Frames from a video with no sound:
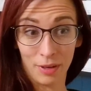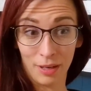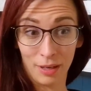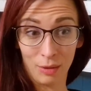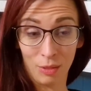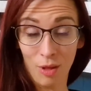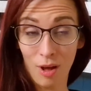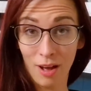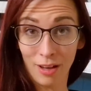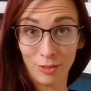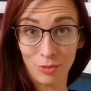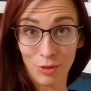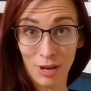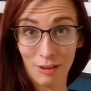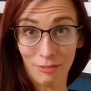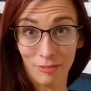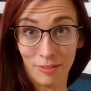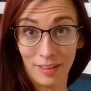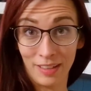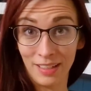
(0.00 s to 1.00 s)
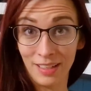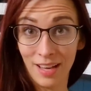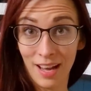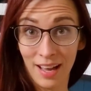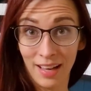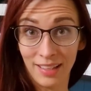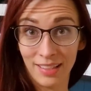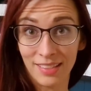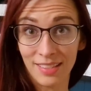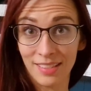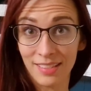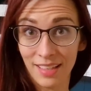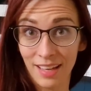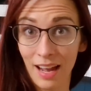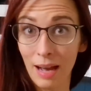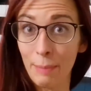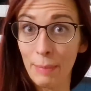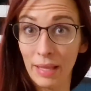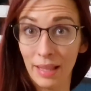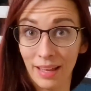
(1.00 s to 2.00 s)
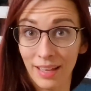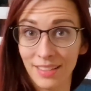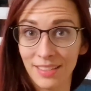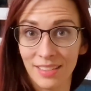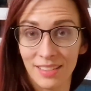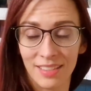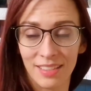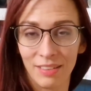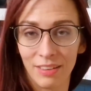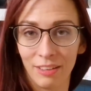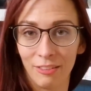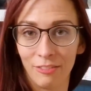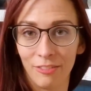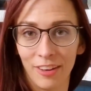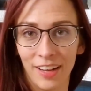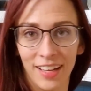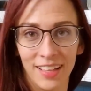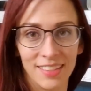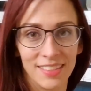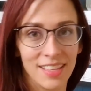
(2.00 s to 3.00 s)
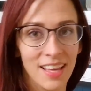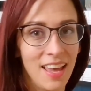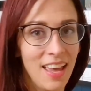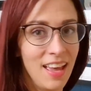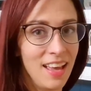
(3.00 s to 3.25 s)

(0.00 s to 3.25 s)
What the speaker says: a long drive of any kind since I got my license here in France.